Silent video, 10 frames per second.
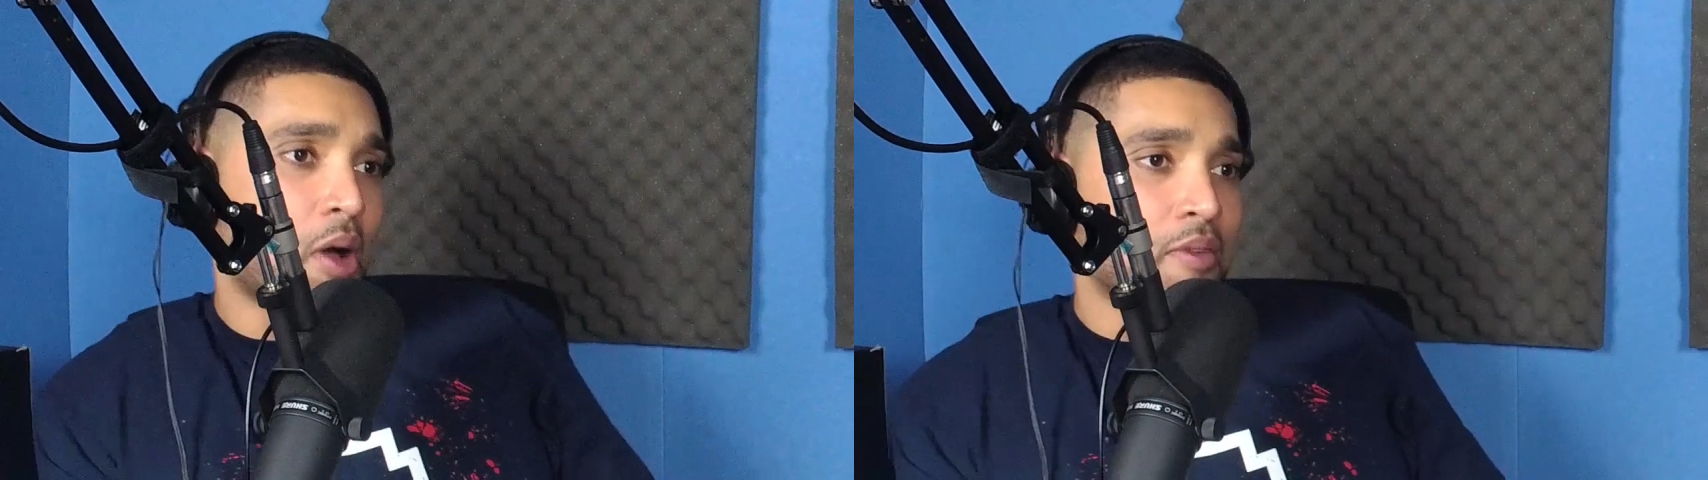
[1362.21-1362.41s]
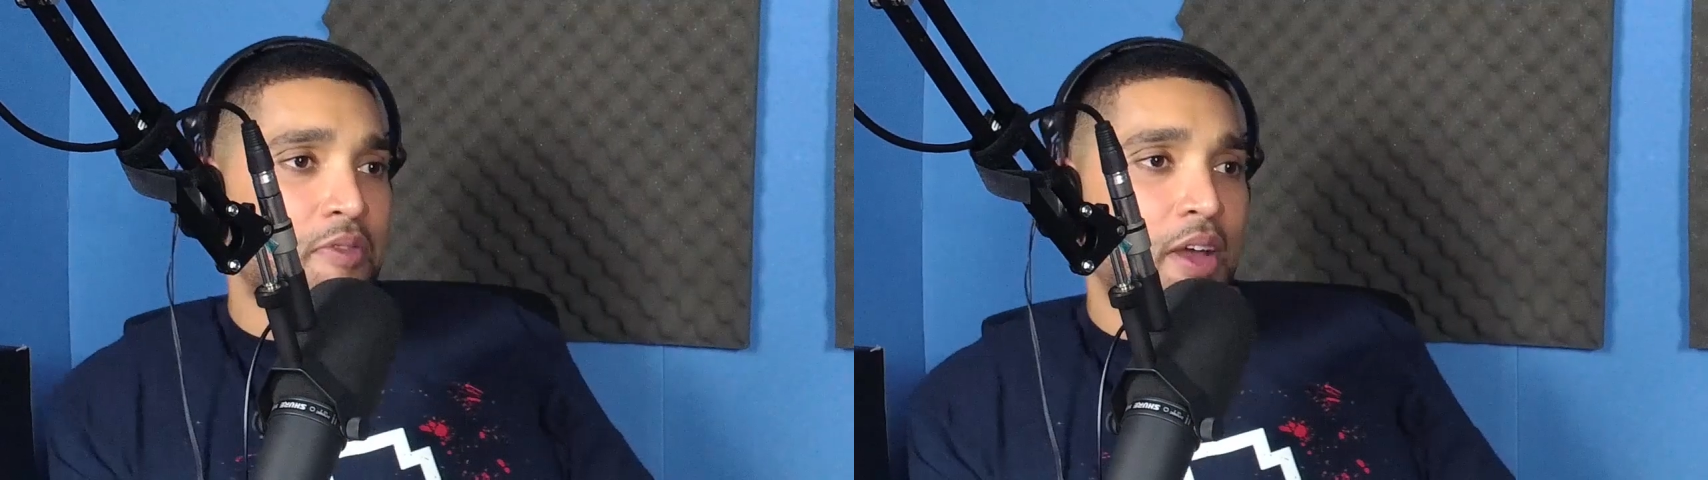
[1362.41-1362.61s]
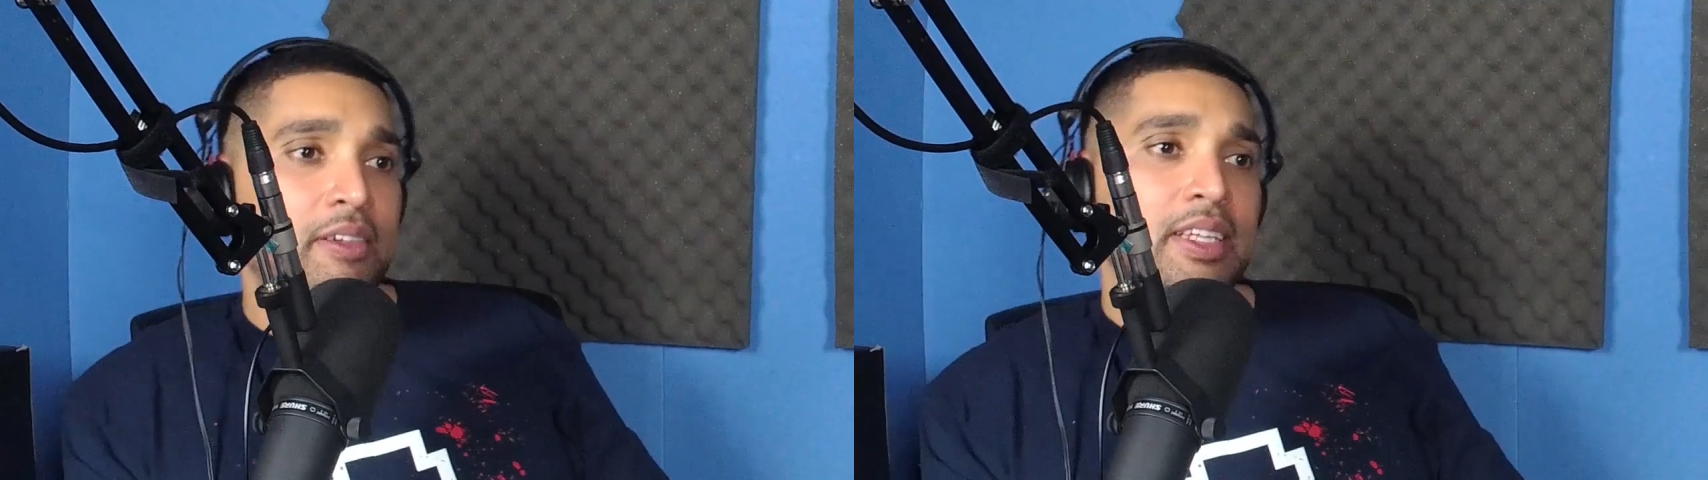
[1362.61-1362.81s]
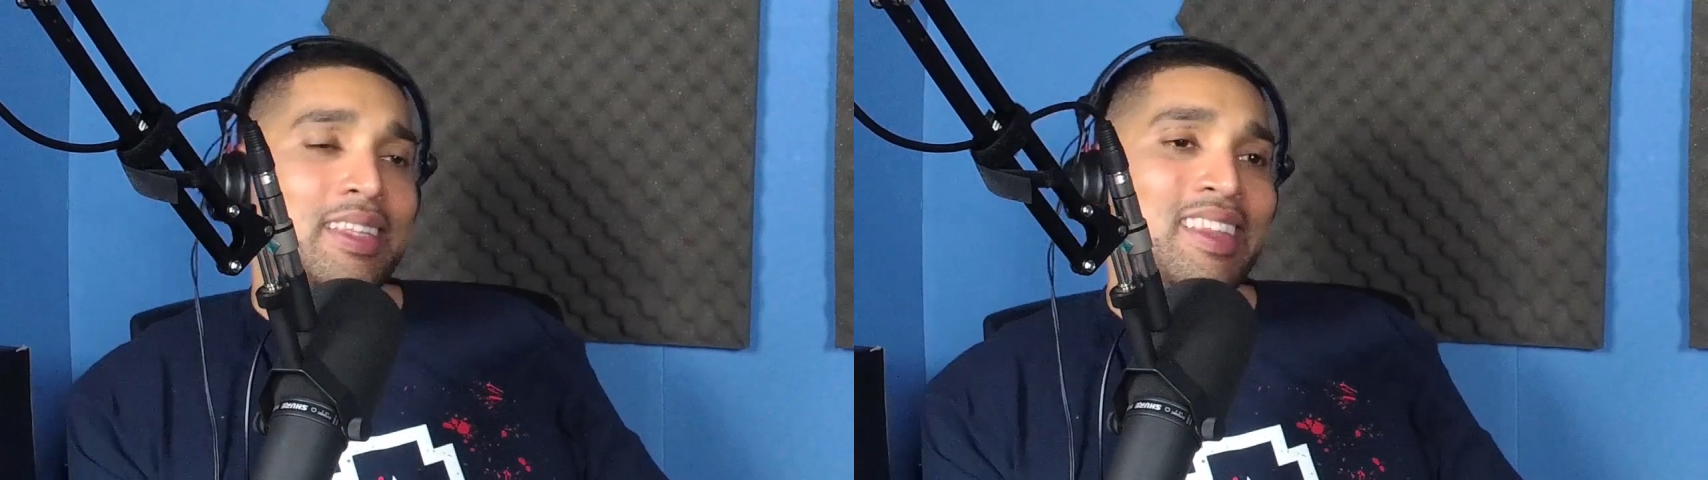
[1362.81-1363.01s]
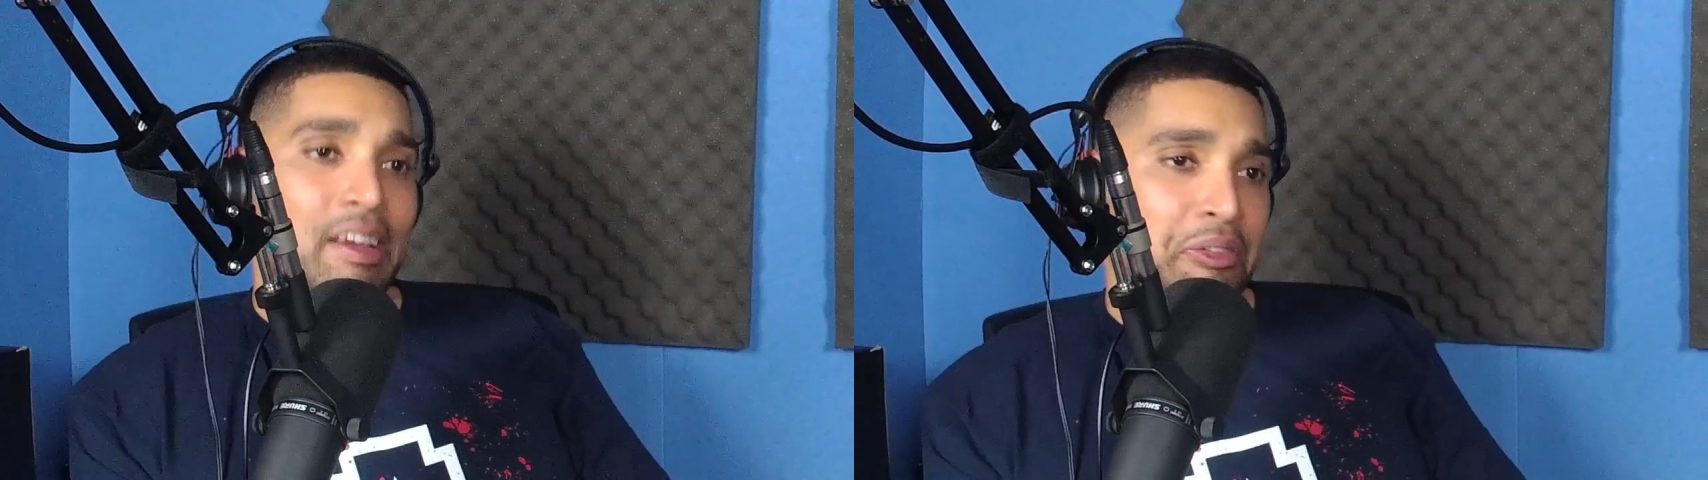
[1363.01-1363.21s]
a very
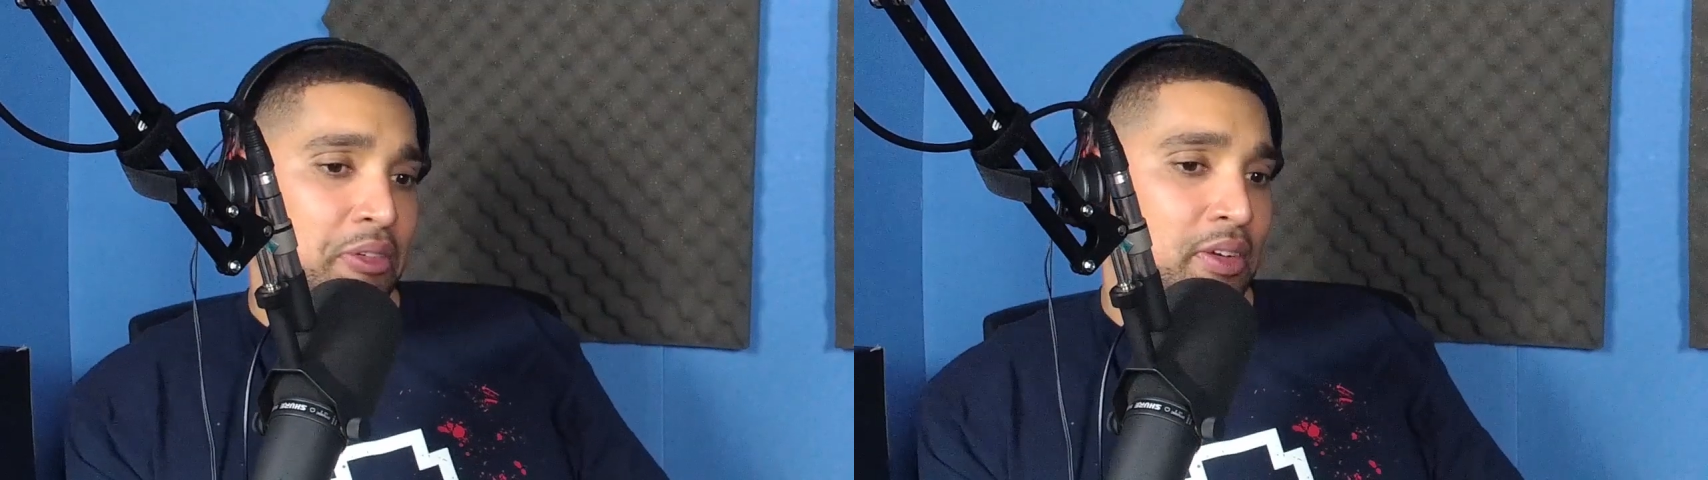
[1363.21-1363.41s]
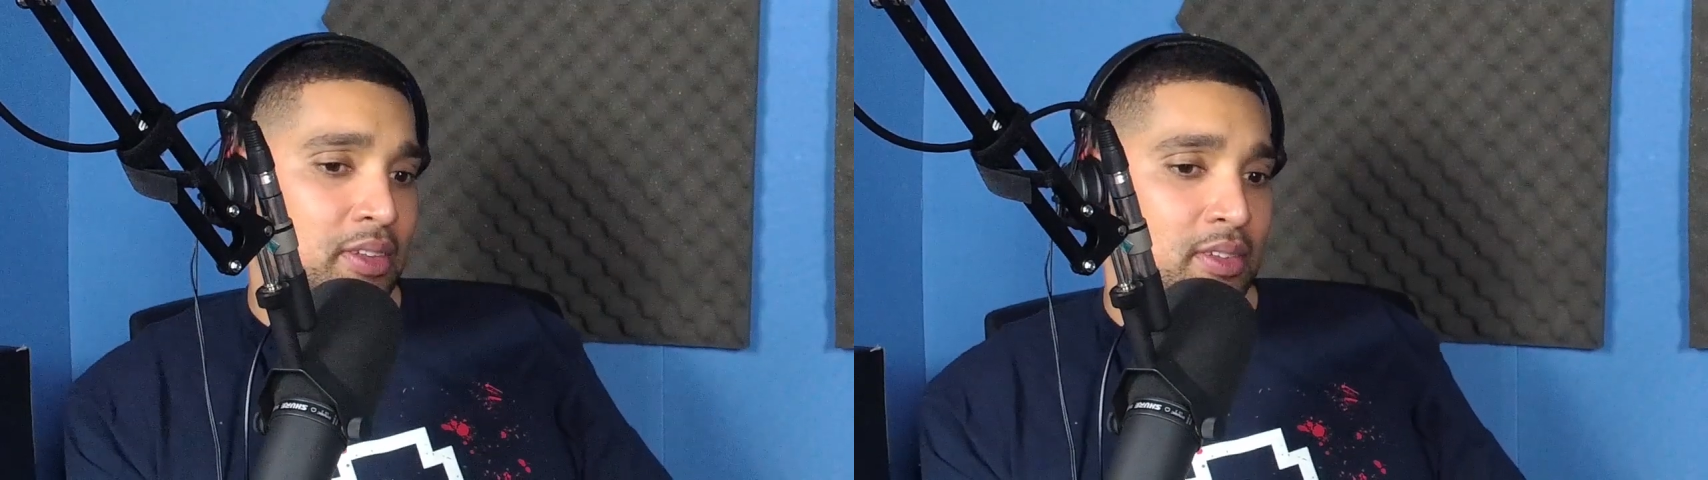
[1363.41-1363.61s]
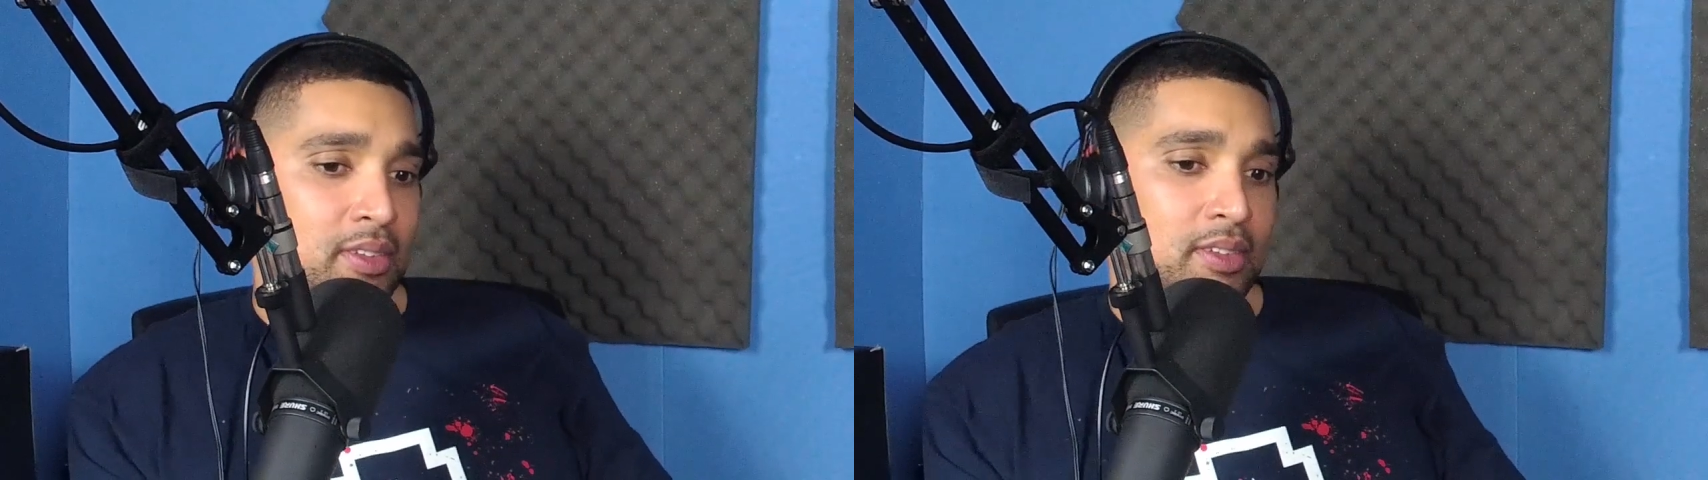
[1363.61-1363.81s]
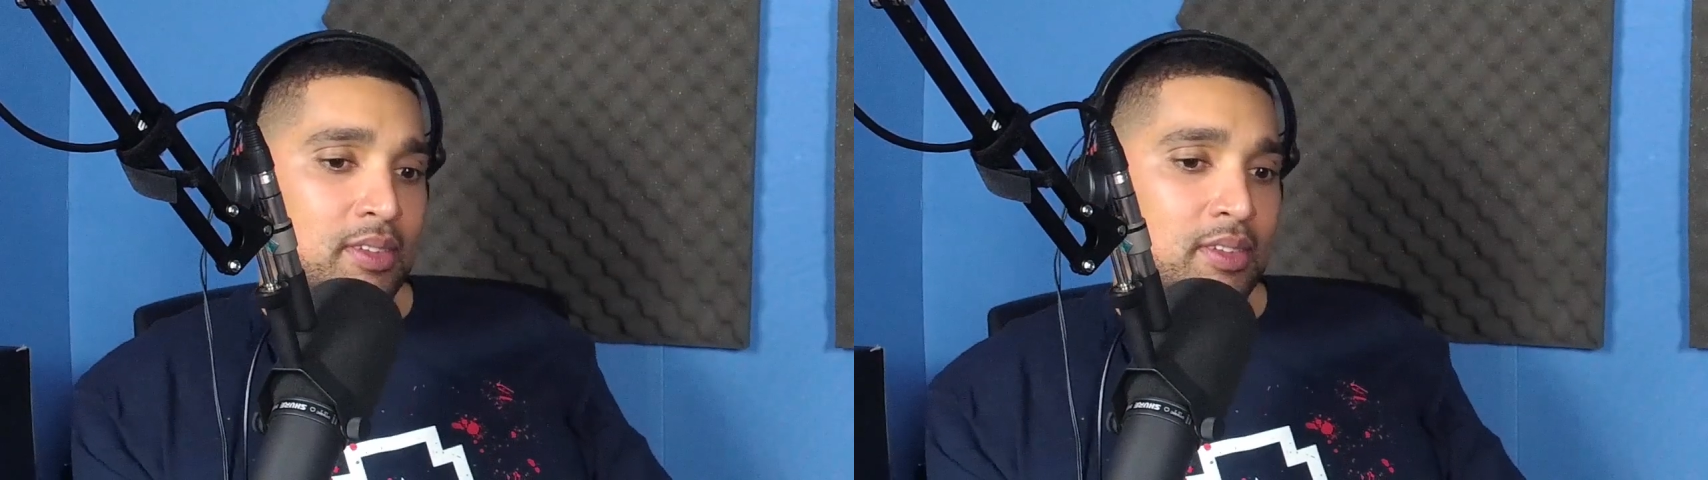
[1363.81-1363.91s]
different